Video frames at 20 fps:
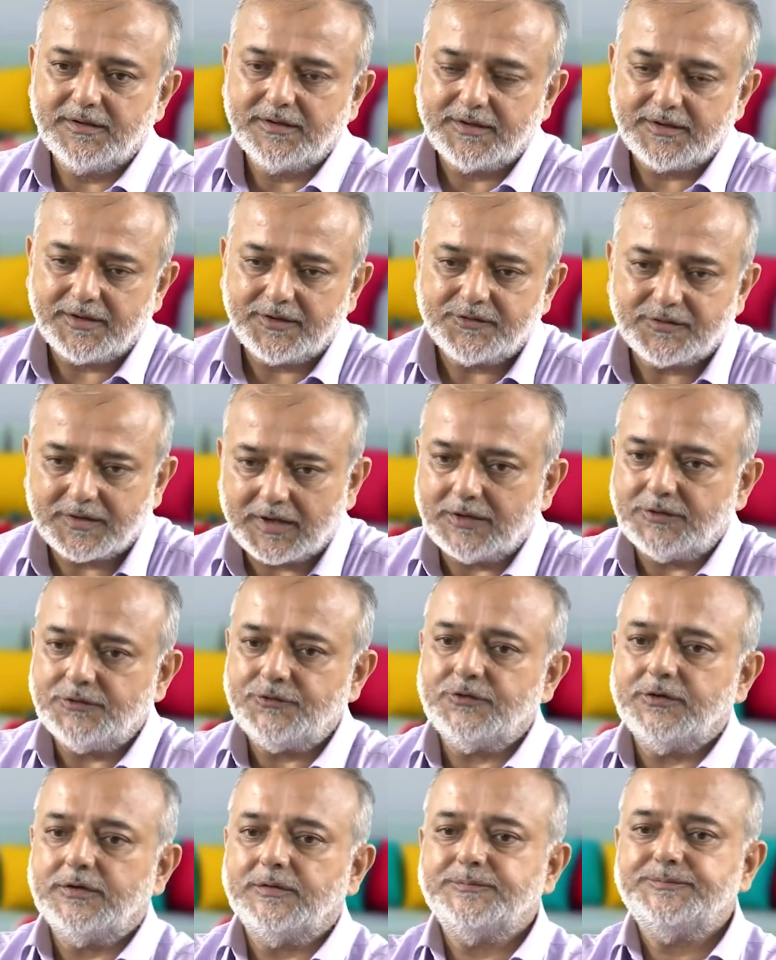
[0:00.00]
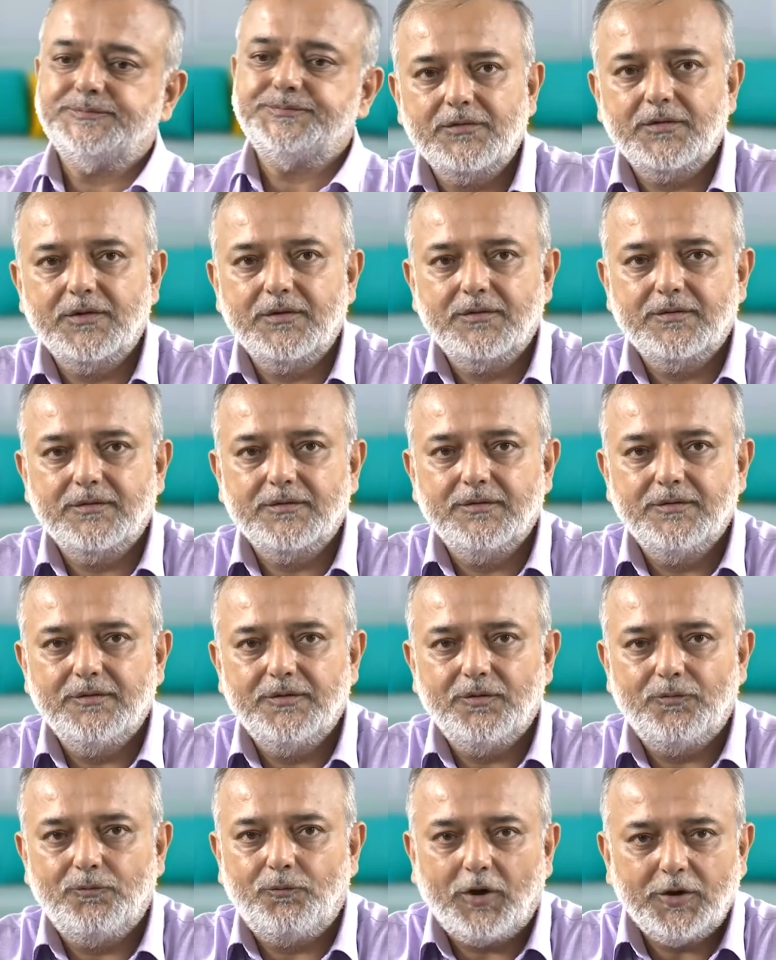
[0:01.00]
is culture.
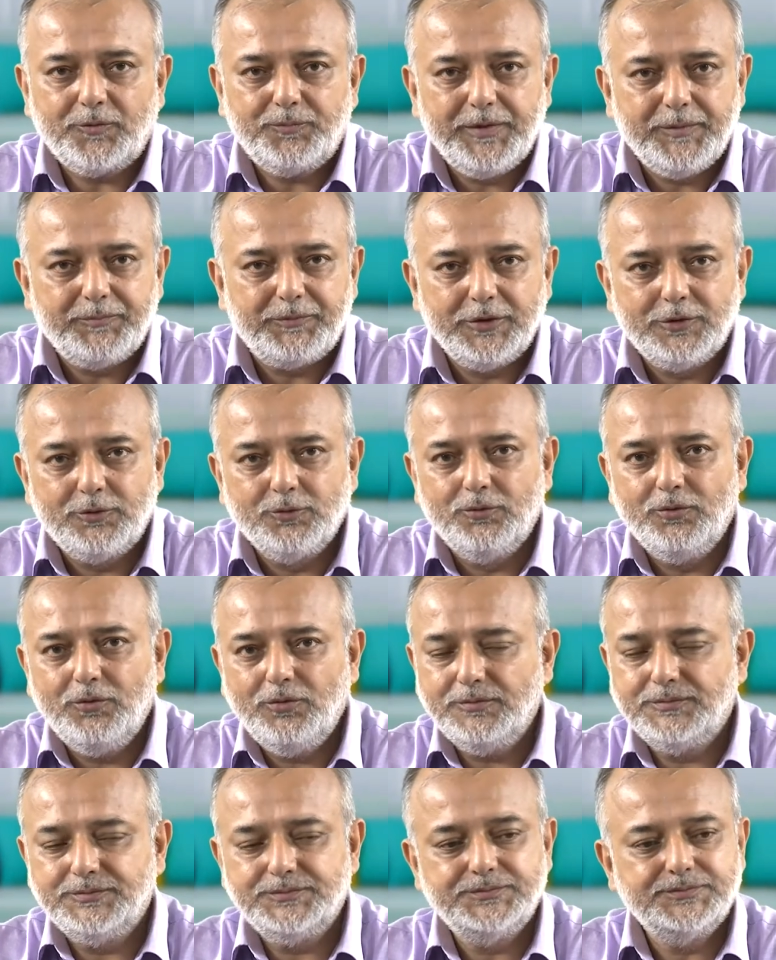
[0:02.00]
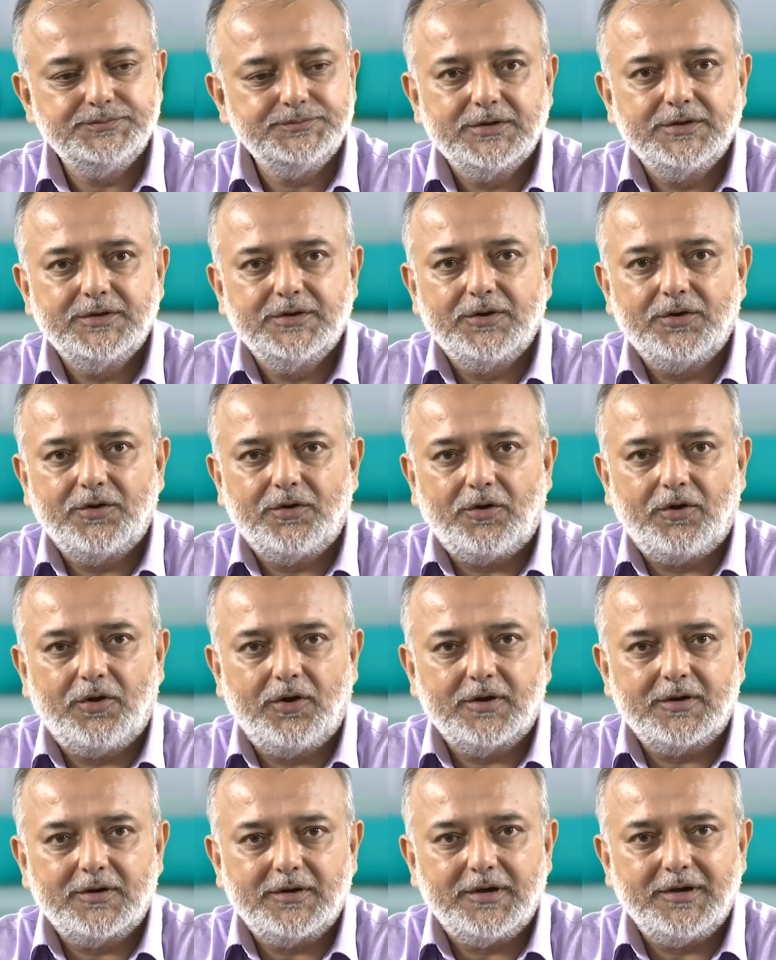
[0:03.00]
What people do
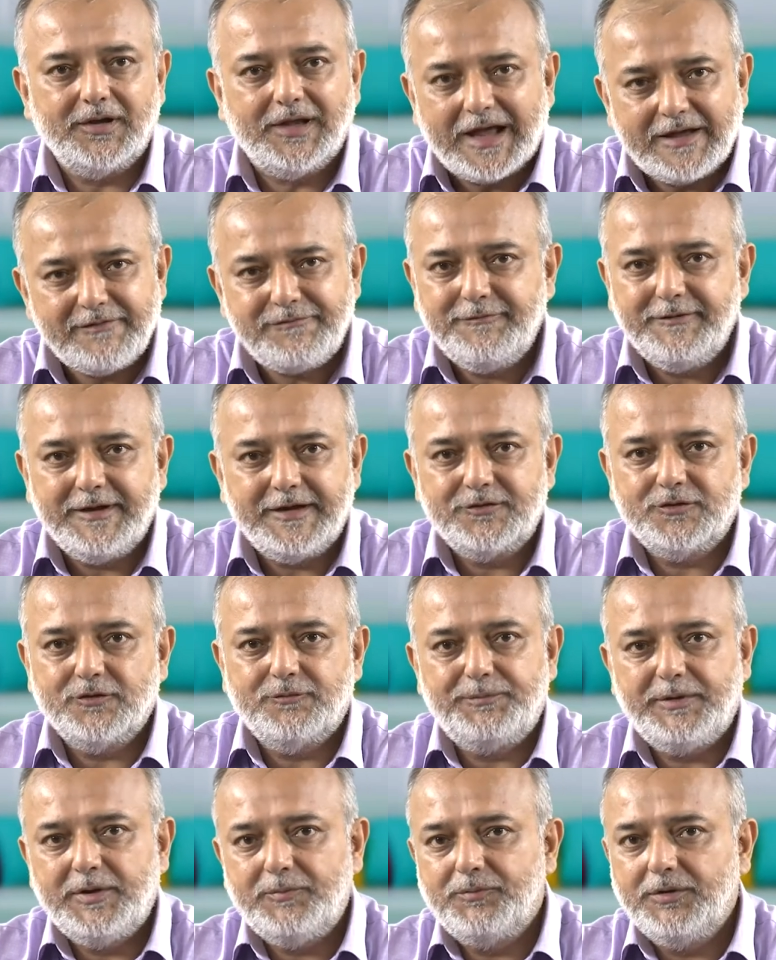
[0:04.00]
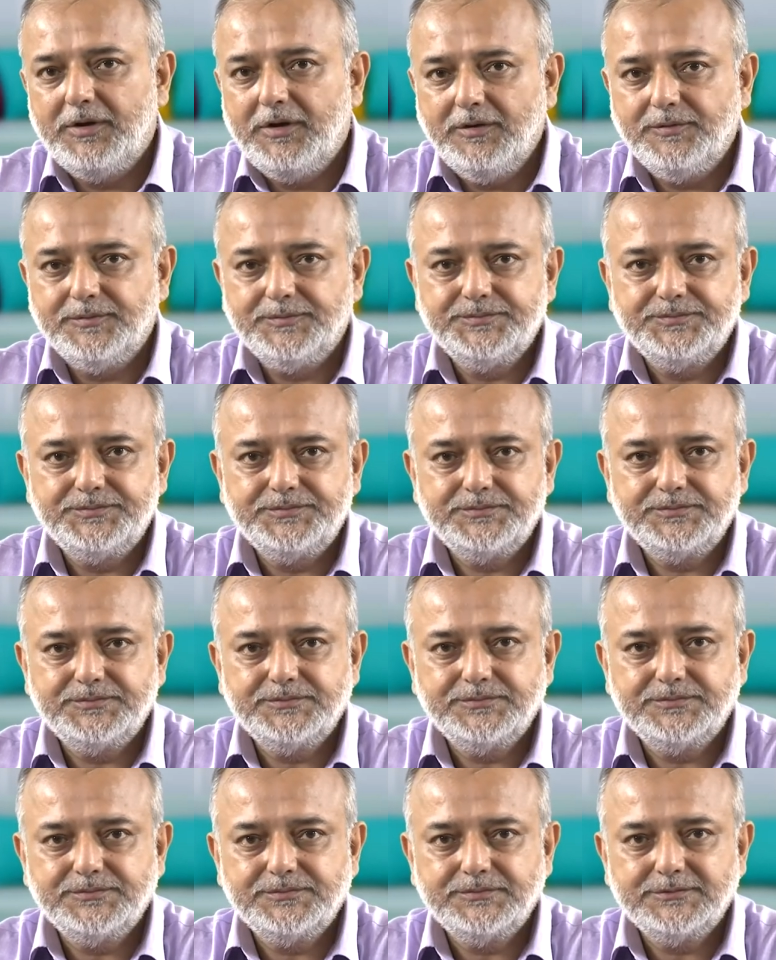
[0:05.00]
or life ways of people
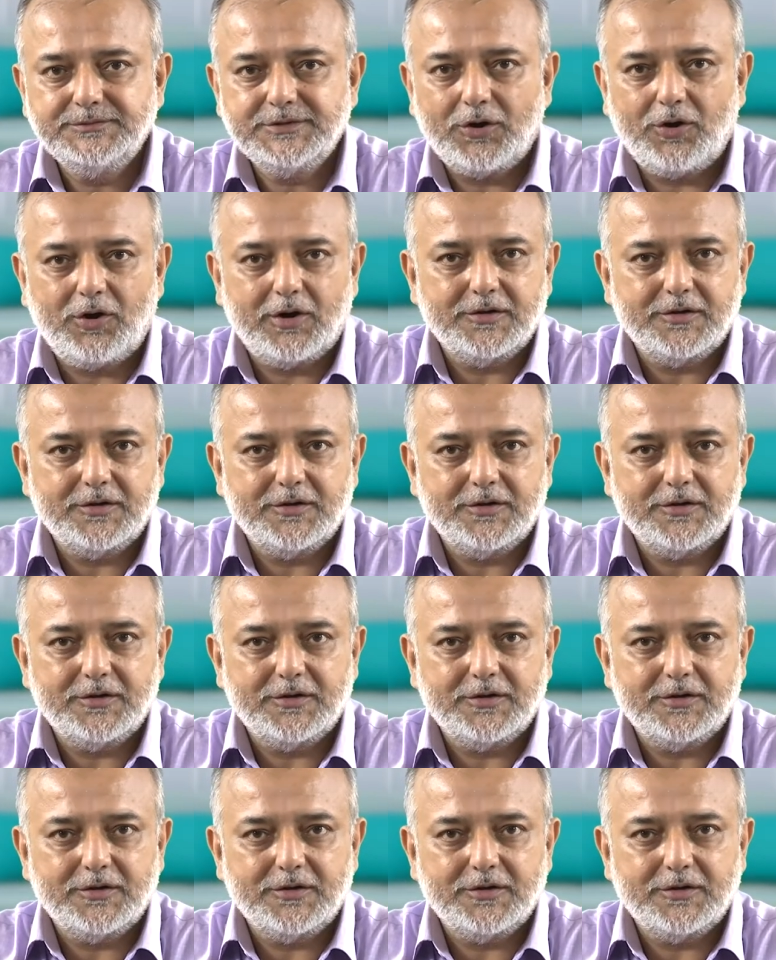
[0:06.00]
or